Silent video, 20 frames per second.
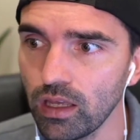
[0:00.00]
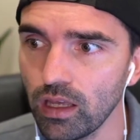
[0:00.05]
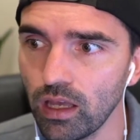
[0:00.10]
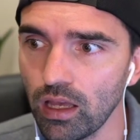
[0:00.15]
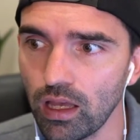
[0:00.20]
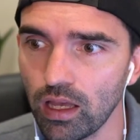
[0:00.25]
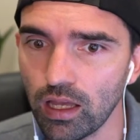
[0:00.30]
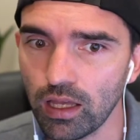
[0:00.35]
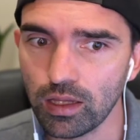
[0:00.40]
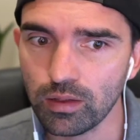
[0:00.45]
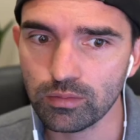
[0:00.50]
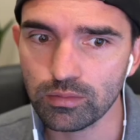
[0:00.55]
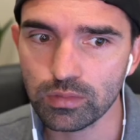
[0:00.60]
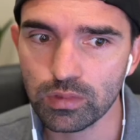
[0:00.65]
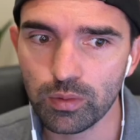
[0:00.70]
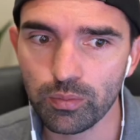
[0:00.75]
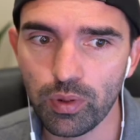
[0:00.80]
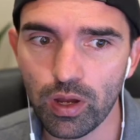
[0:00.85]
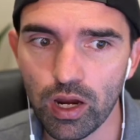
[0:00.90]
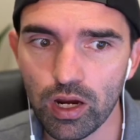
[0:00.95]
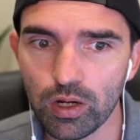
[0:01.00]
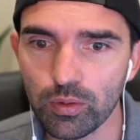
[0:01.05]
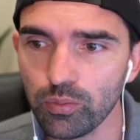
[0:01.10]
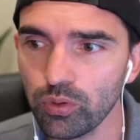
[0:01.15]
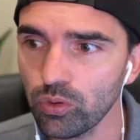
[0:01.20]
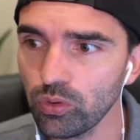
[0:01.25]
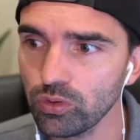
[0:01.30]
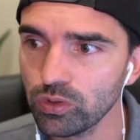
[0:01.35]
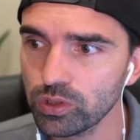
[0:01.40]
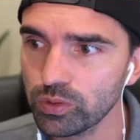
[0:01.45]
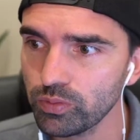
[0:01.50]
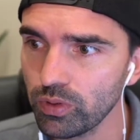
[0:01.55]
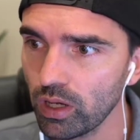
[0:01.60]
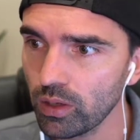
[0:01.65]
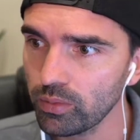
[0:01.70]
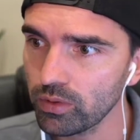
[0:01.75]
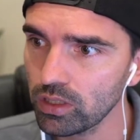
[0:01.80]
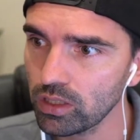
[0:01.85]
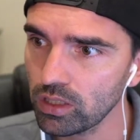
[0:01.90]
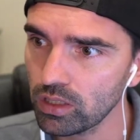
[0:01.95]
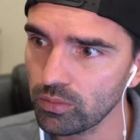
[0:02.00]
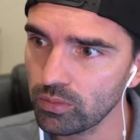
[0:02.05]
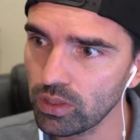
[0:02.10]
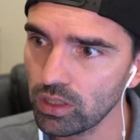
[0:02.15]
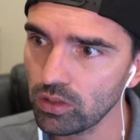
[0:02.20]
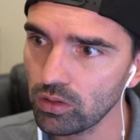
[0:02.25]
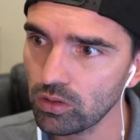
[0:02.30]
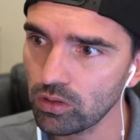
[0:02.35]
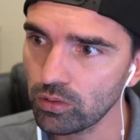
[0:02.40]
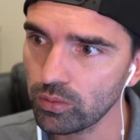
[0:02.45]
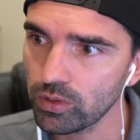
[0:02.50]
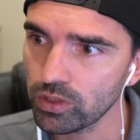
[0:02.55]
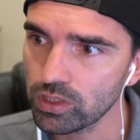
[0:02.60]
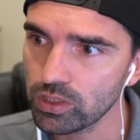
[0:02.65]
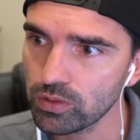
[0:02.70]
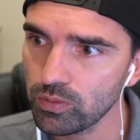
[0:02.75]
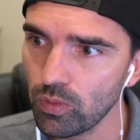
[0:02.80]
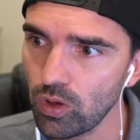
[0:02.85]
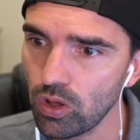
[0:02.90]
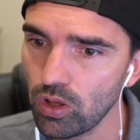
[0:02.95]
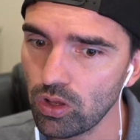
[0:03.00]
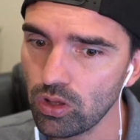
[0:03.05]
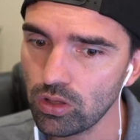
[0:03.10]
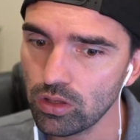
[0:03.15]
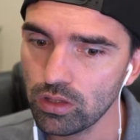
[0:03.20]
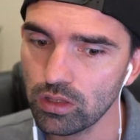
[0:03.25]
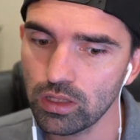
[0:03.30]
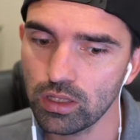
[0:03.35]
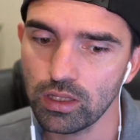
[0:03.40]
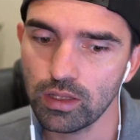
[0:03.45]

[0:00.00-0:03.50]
the buyer pool is probably going to be a little bit small.